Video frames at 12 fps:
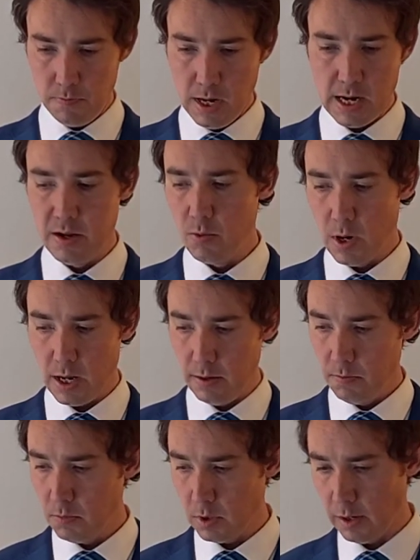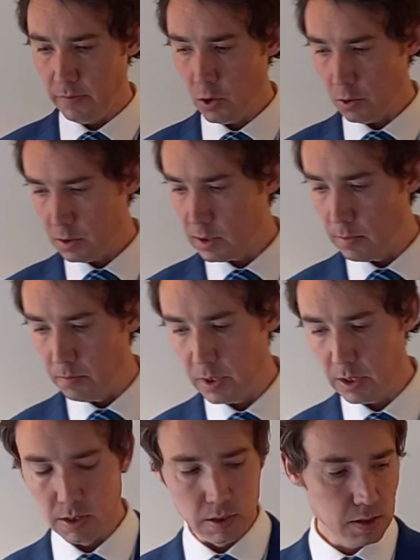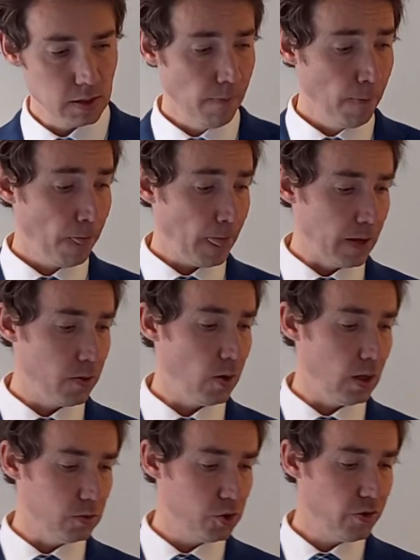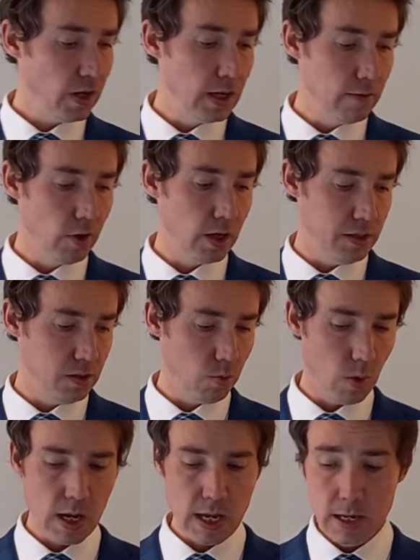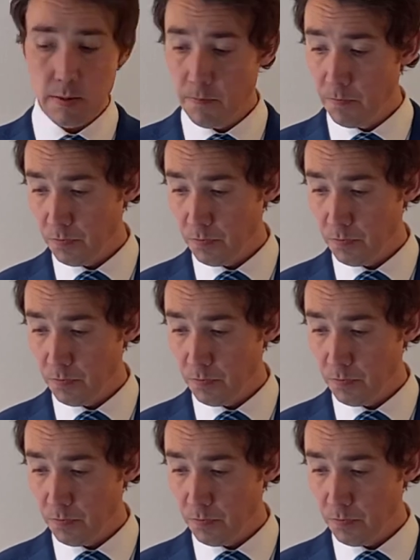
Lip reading: Anyway, but I've got some because I thought I'll try it right away